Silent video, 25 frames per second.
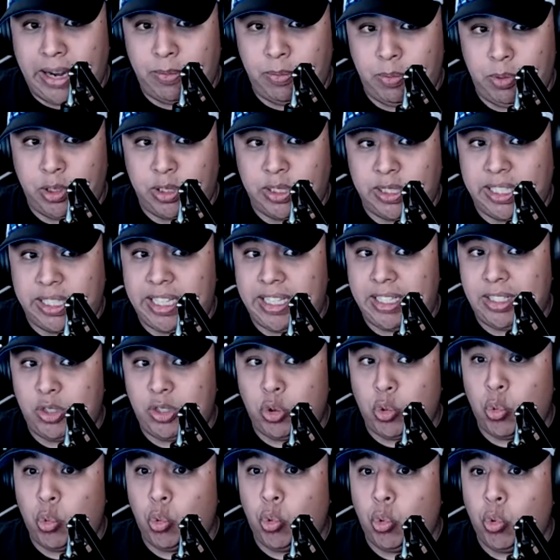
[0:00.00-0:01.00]
proceed
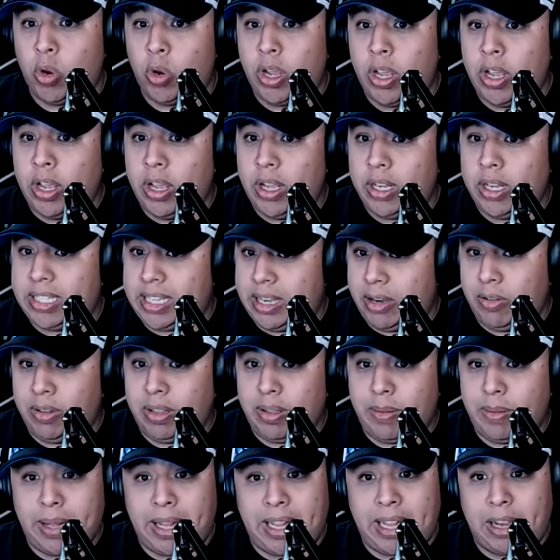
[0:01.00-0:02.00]
to tell
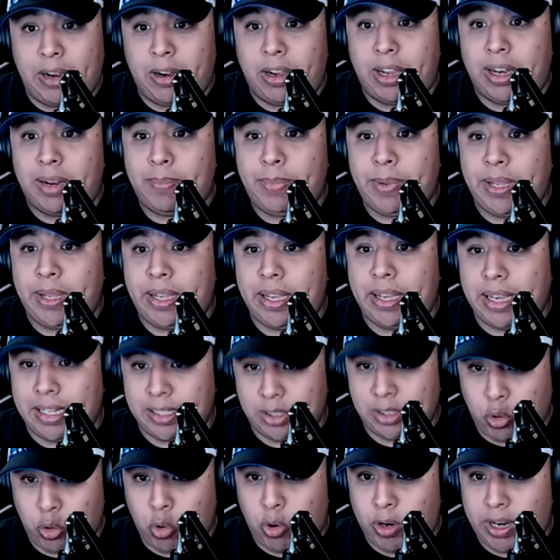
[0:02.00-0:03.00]
them that they're going to be
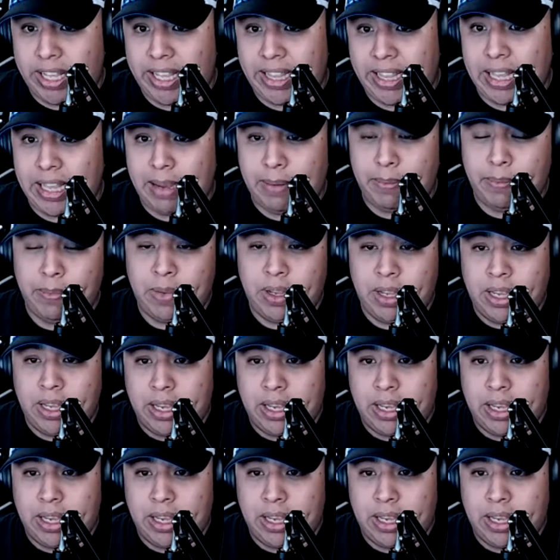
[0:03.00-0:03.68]
escorting them